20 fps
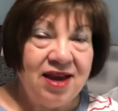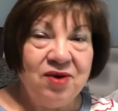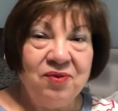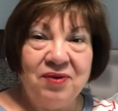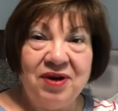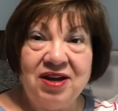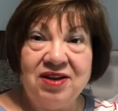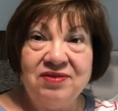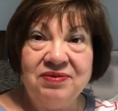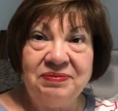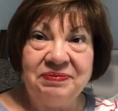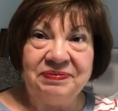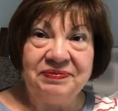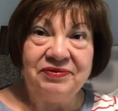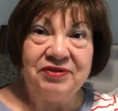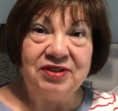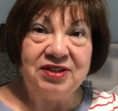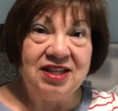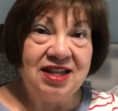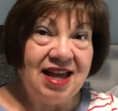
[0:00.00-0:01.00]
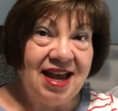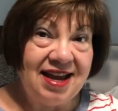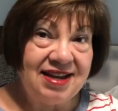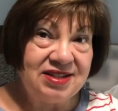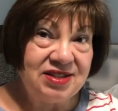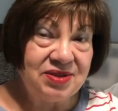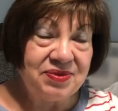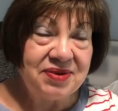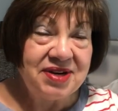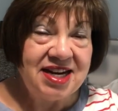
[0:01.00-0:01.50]
Well, for the
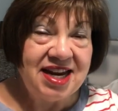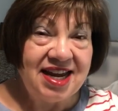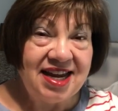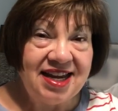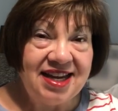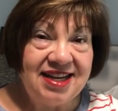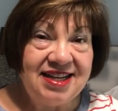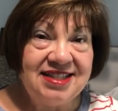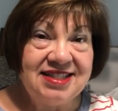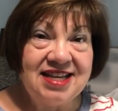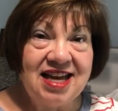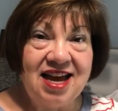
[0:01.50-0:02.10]
last 3 days,